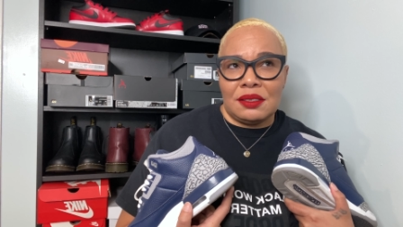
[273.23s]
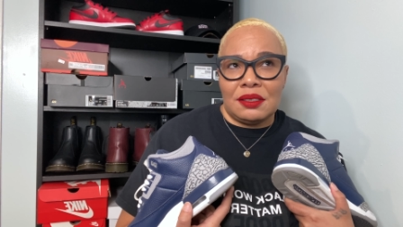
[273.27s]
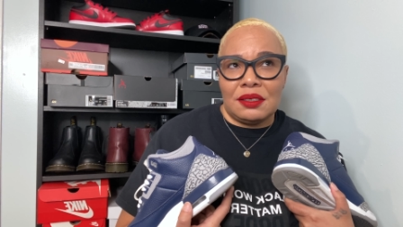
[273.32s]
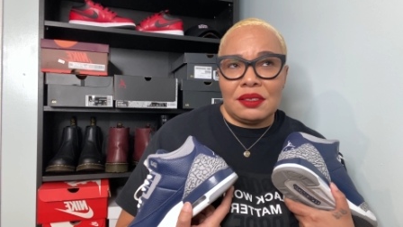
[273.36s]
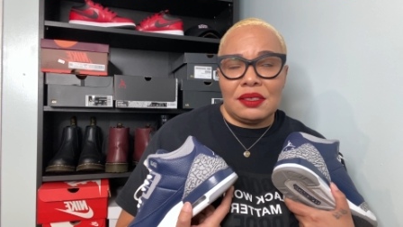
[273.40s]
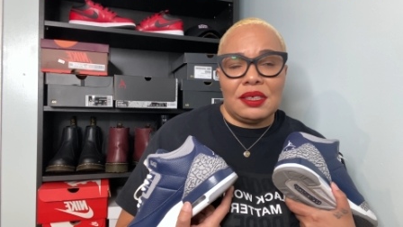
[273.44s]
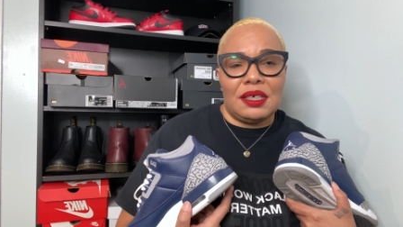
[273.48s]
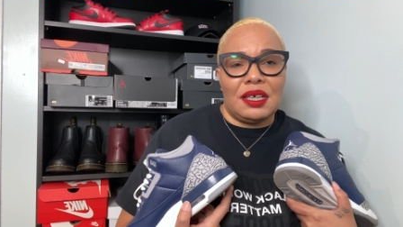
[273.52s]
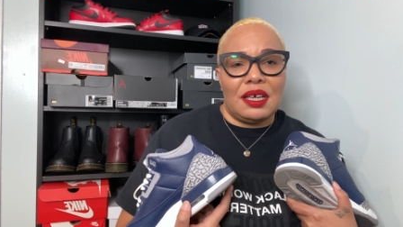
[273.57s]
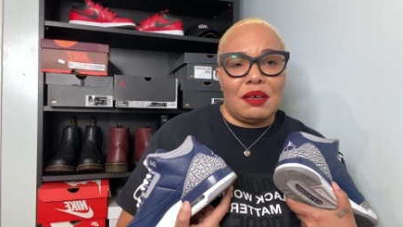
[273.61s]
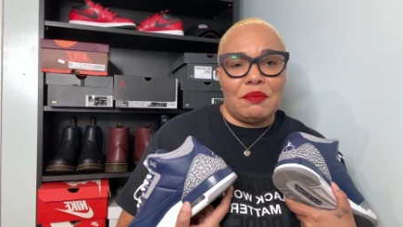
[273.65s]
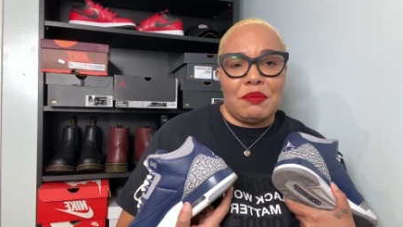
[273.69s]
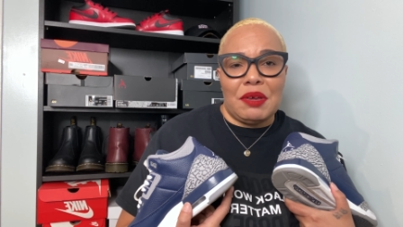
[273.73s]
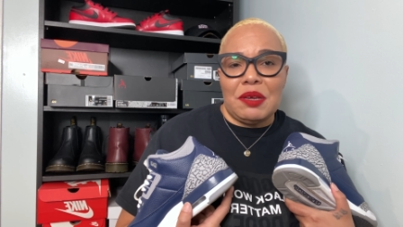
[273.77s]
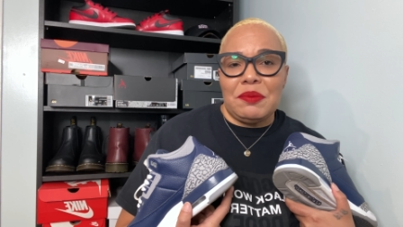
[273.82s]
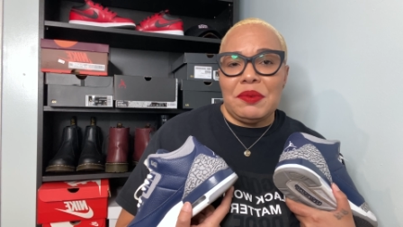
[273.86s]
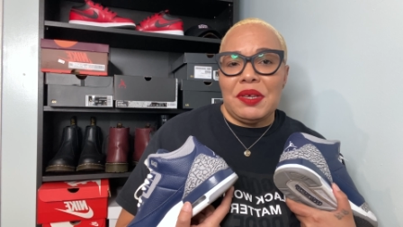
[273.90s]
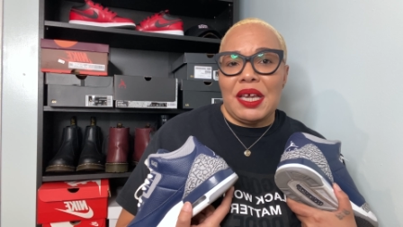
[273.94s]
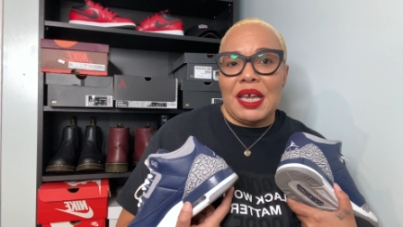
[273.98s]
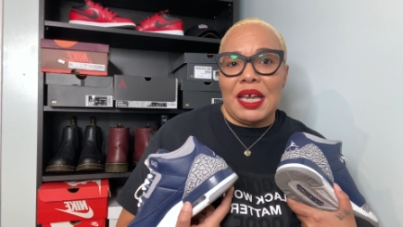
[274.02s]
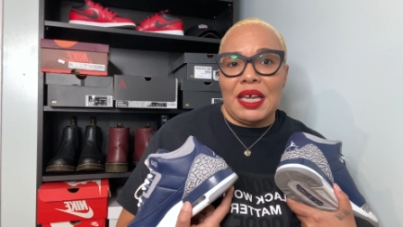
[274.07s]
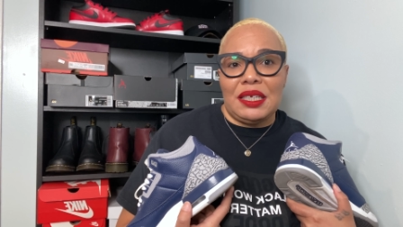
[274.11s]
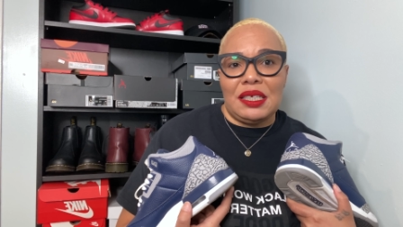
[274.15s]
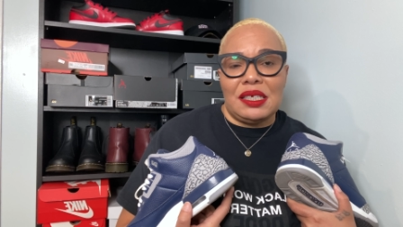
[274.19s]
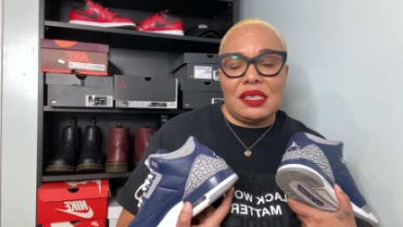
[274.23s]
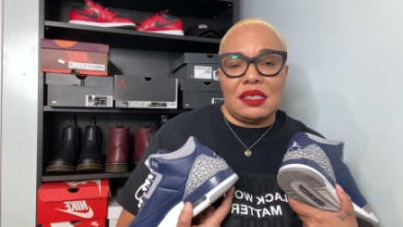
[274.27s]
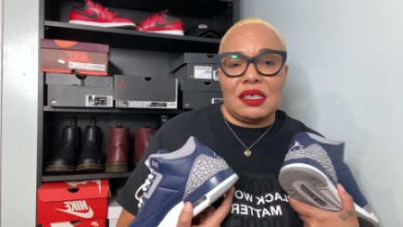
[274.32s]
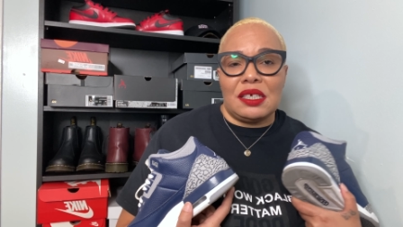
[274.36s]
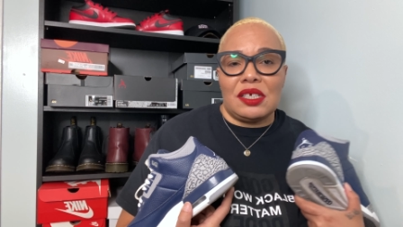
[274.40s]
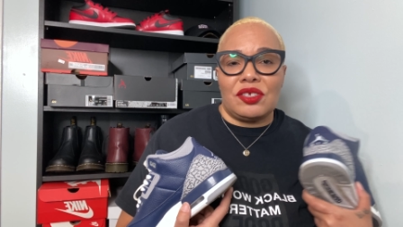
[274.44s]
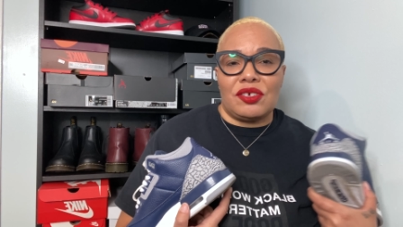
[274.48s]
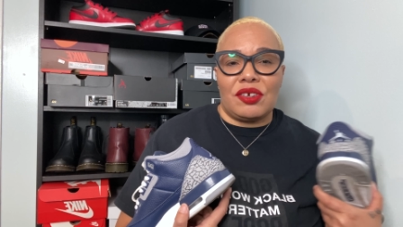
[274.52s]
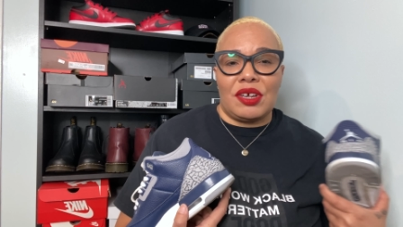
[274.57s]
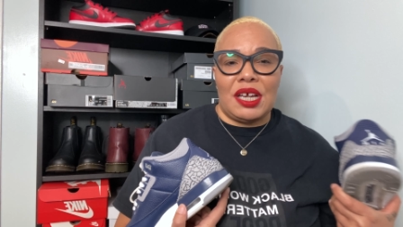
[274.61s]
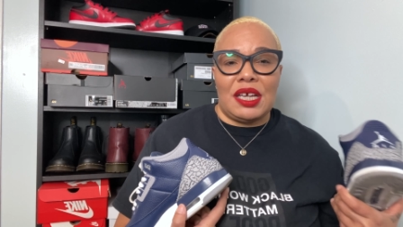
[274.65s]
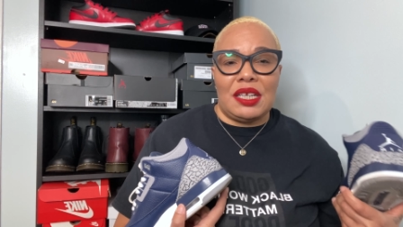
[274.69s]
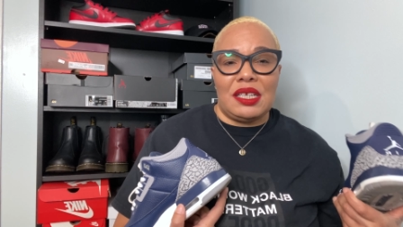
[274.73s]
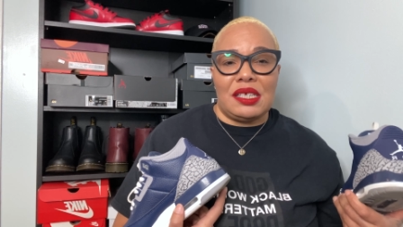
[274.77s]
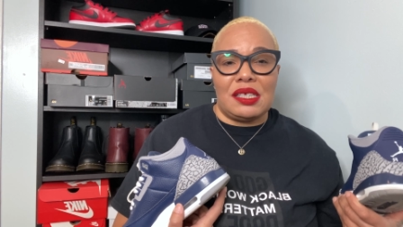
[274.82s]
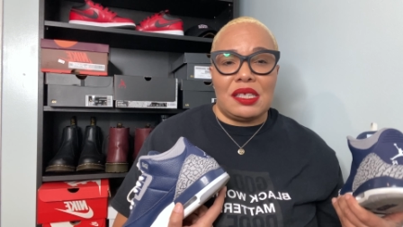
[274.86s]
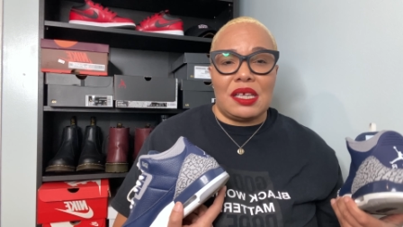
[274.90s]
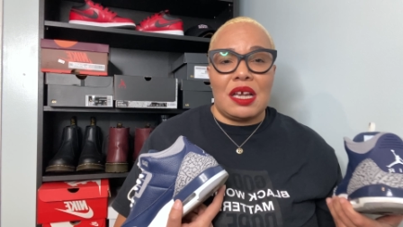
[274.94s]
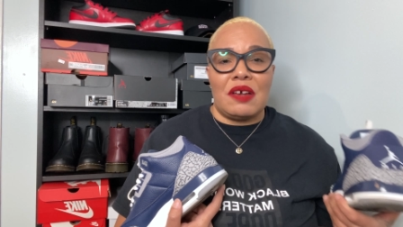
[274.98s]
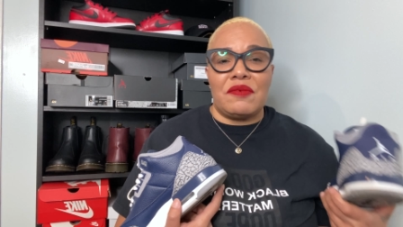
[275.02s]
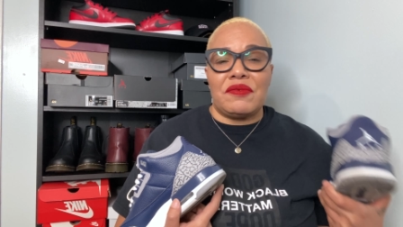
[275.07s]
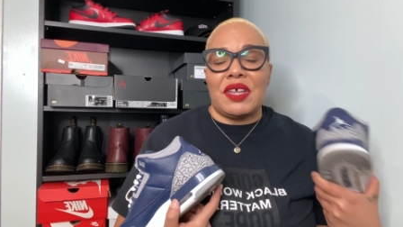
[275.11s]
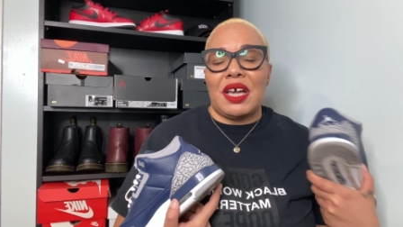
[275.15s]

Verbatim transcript: Yeah, maybe 86 or 87.